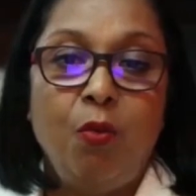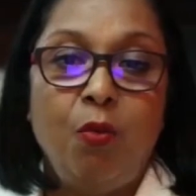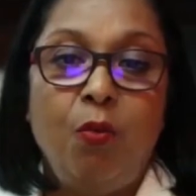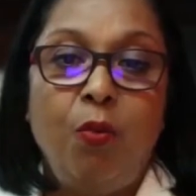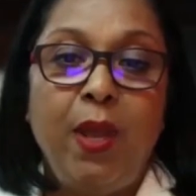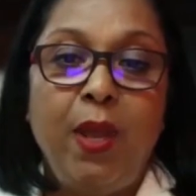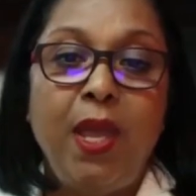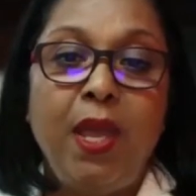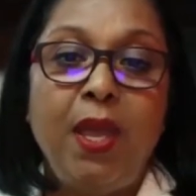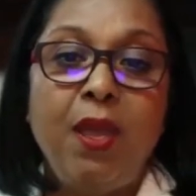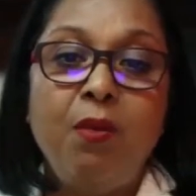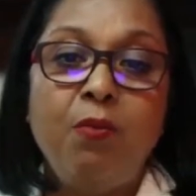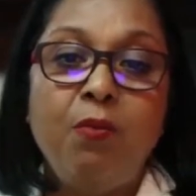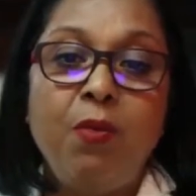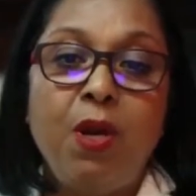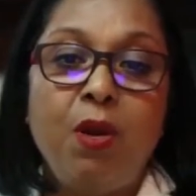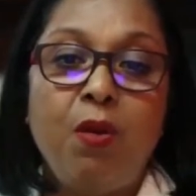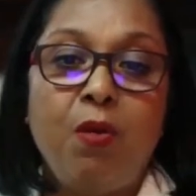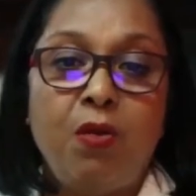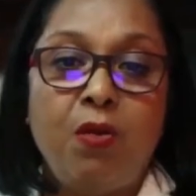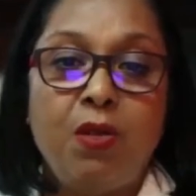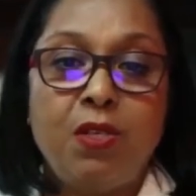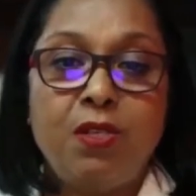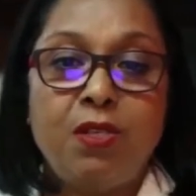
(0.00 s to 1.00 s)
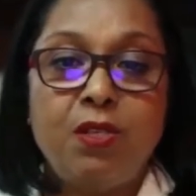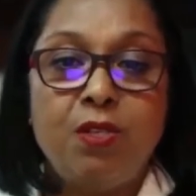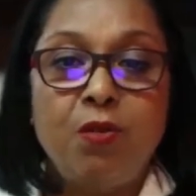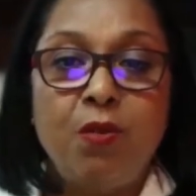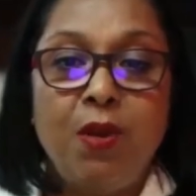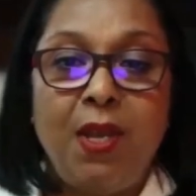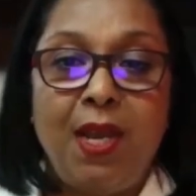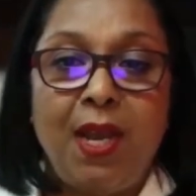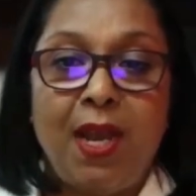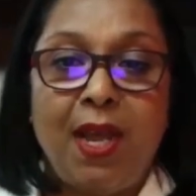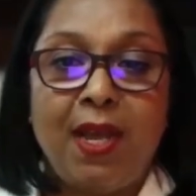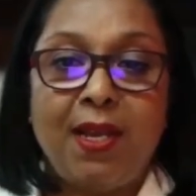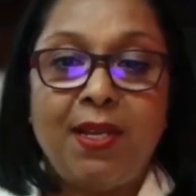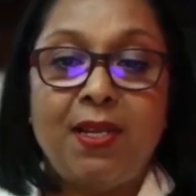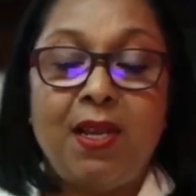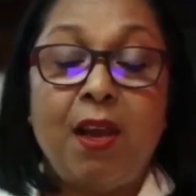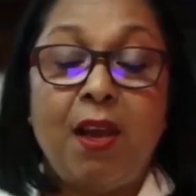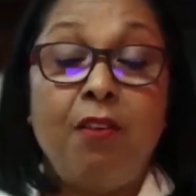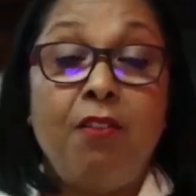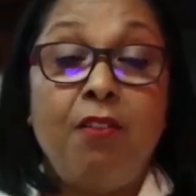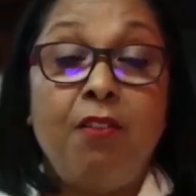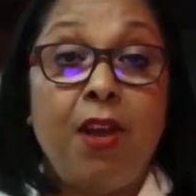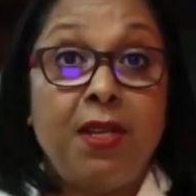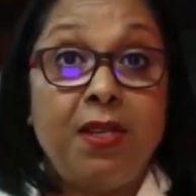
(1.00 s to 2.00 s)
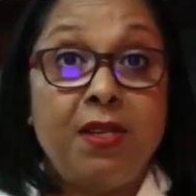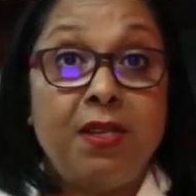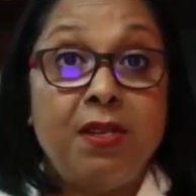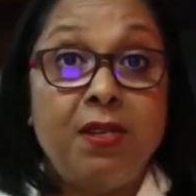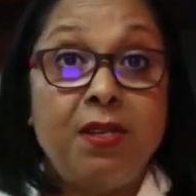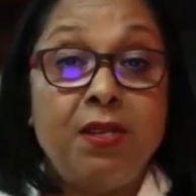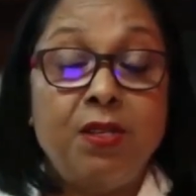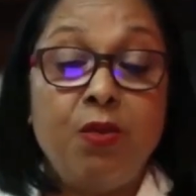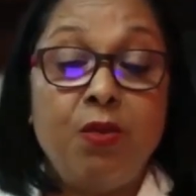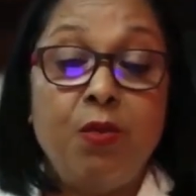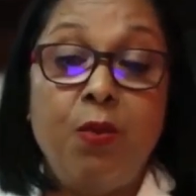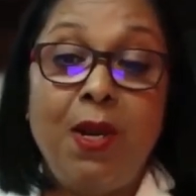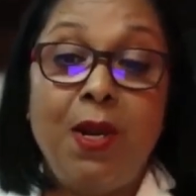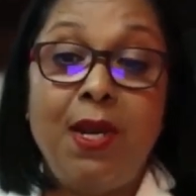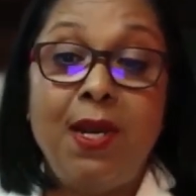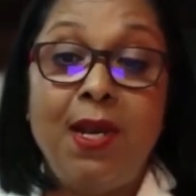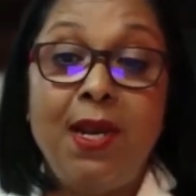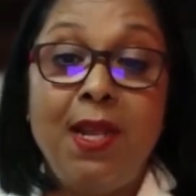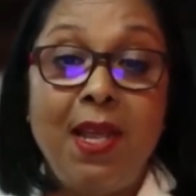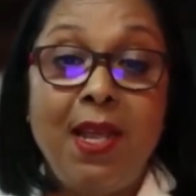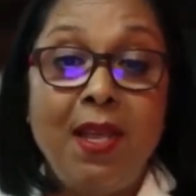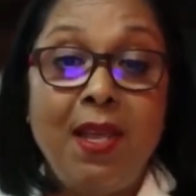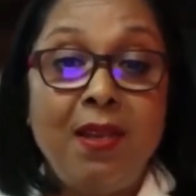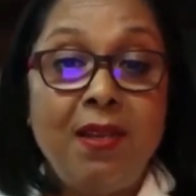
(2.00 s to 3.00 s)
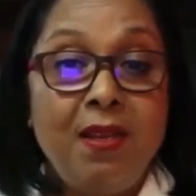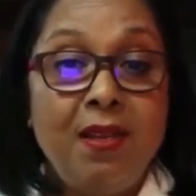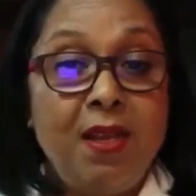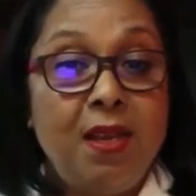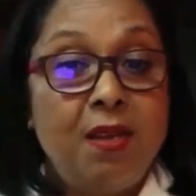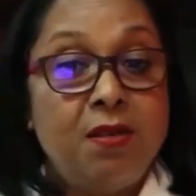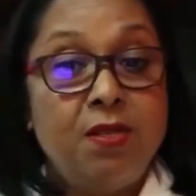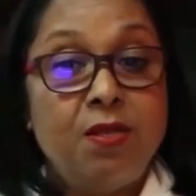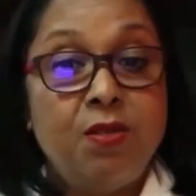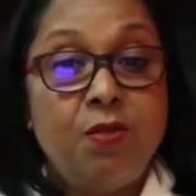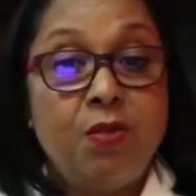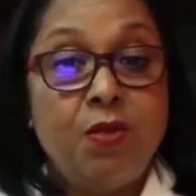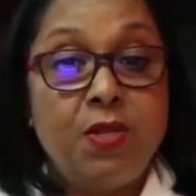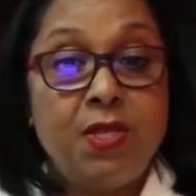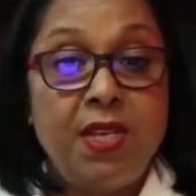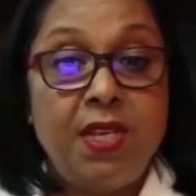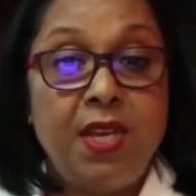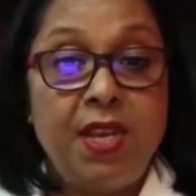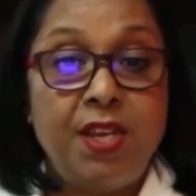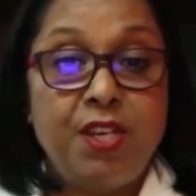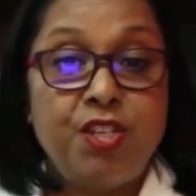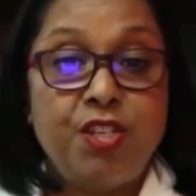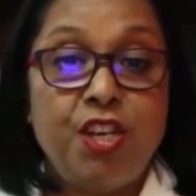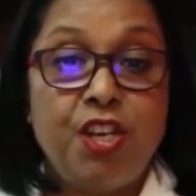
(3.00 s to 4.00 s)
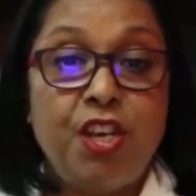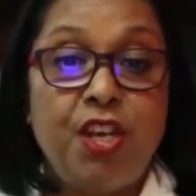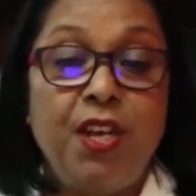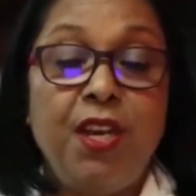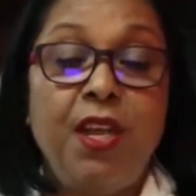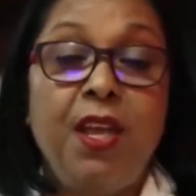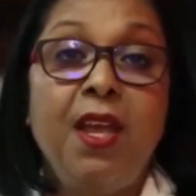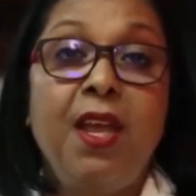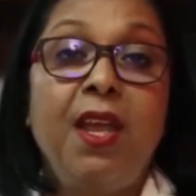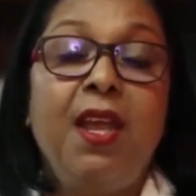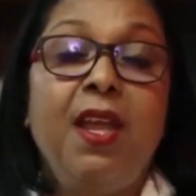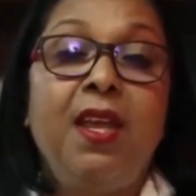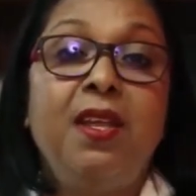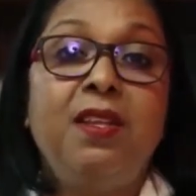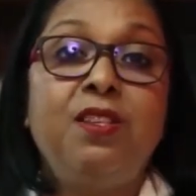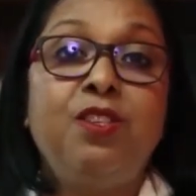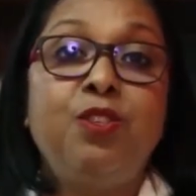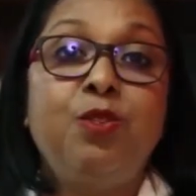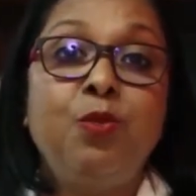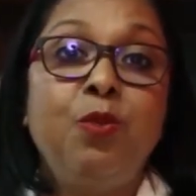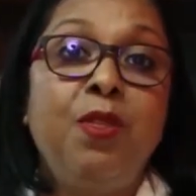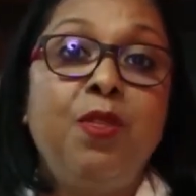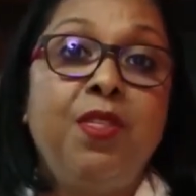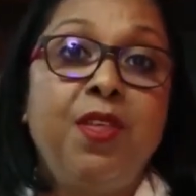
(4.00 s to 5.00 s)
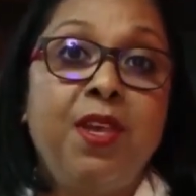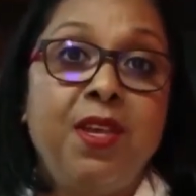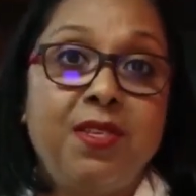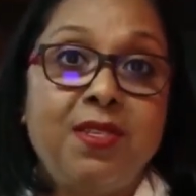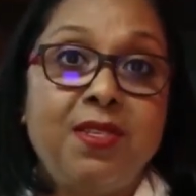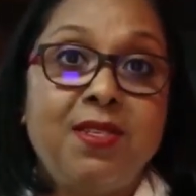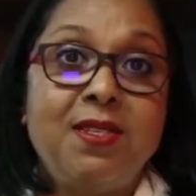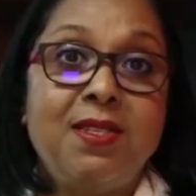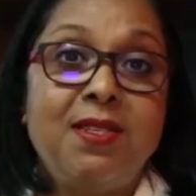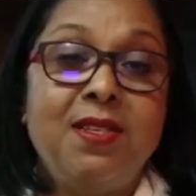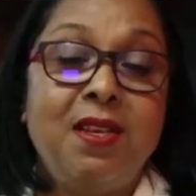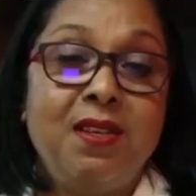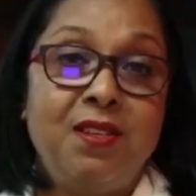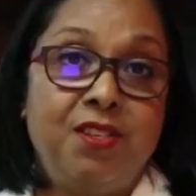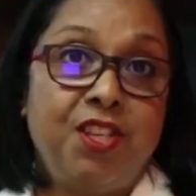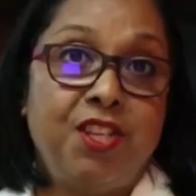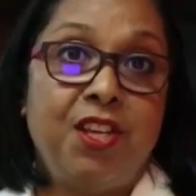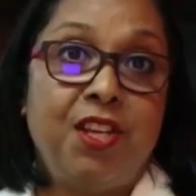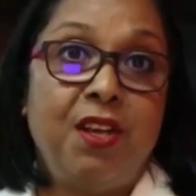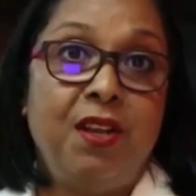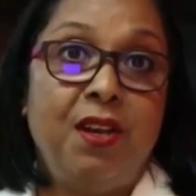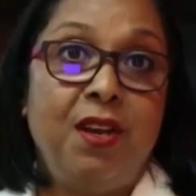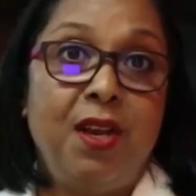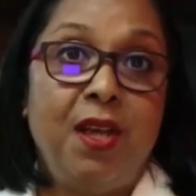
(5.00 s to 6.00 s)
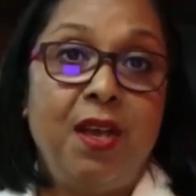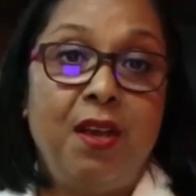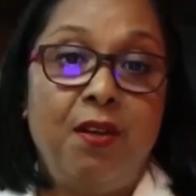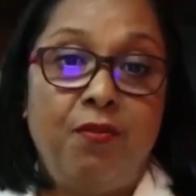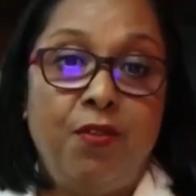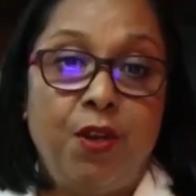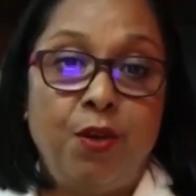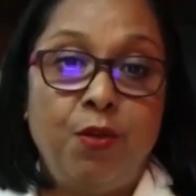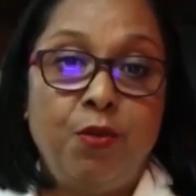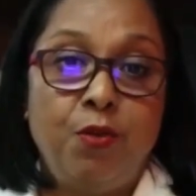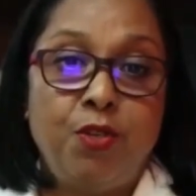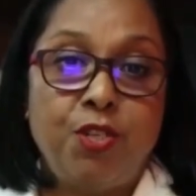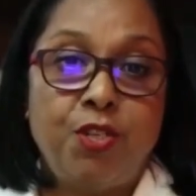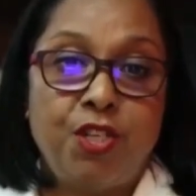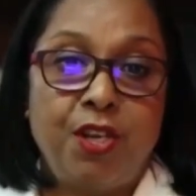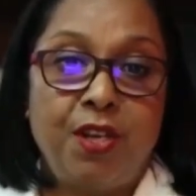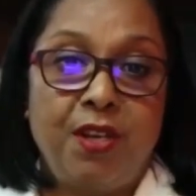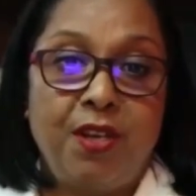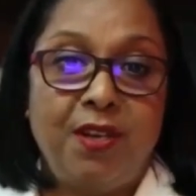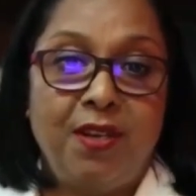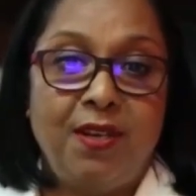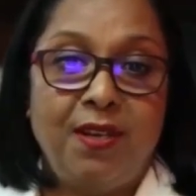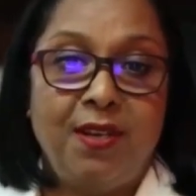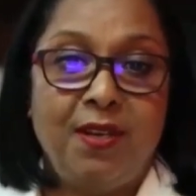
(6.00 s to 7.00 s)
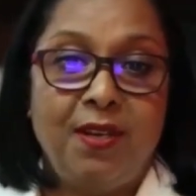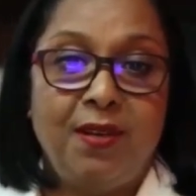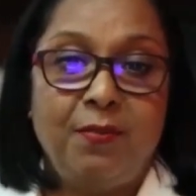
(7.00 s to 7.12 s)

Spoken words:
We will also elect directors who will lead the association into this digital evolution.